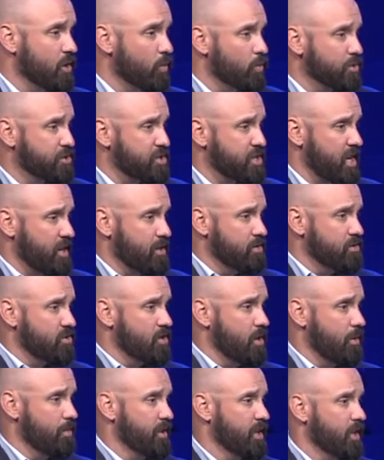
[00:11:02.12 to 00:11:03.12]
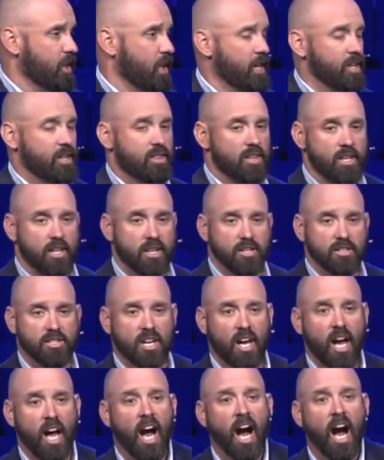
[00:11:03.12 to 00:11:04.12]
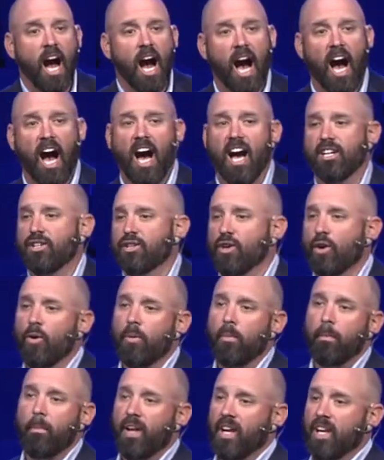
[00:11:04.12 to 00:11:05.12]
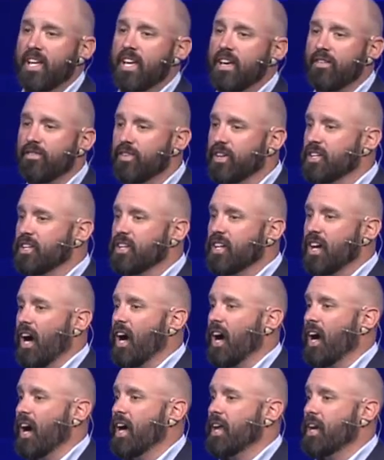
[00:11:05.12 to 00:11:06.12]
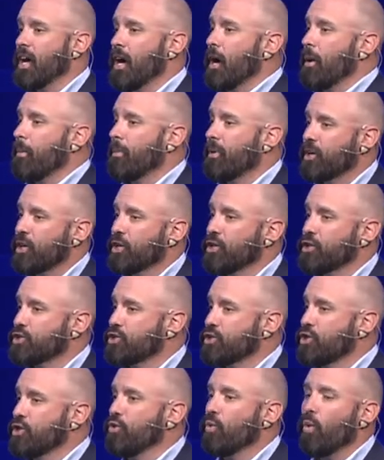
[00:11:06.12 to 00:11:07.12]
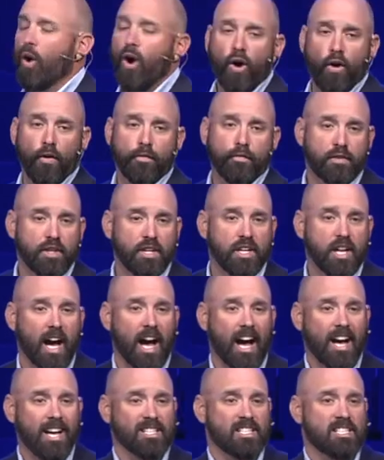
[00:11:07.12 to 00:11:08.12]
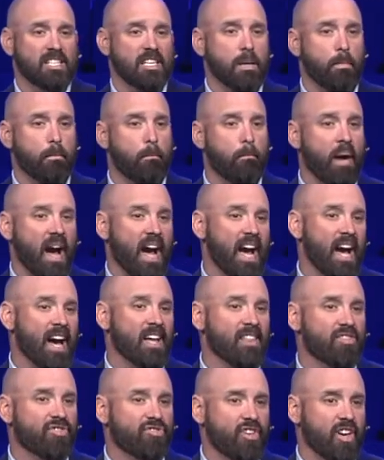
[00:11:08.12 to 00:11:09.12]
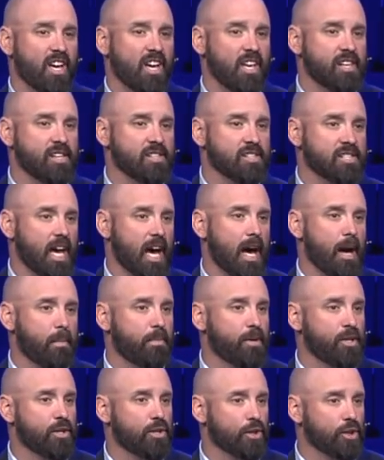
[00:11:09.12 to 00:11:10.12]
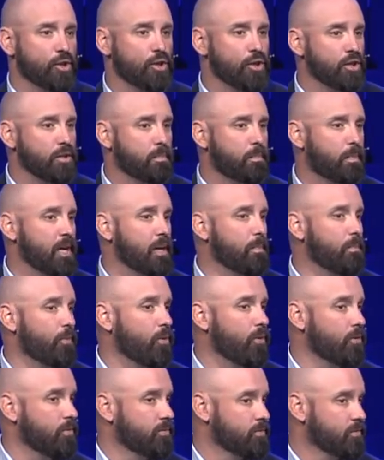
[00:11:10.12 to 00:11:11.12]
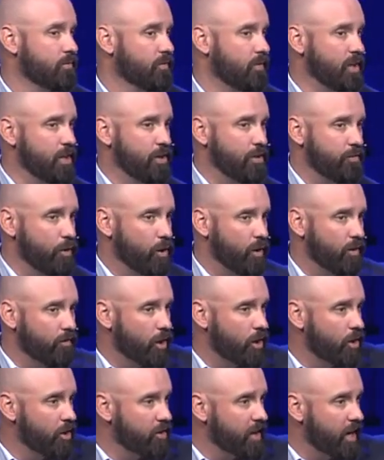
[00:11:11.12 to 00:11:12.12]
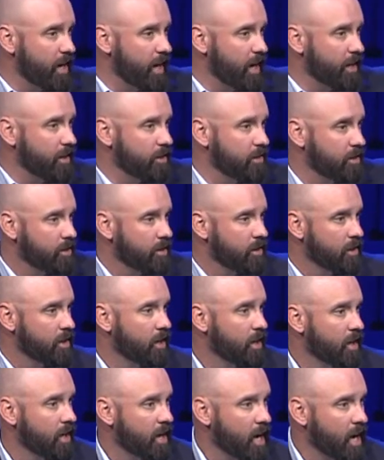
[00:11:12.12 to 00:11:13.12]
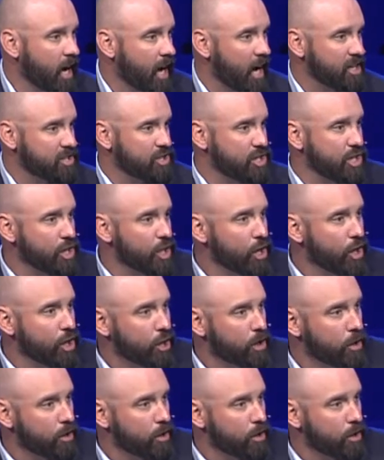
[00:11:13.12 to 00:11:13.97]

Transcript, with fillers: it will sound something like this I don't believe in God because too often I see bad things happen to good people. Many of you ever heard that? I see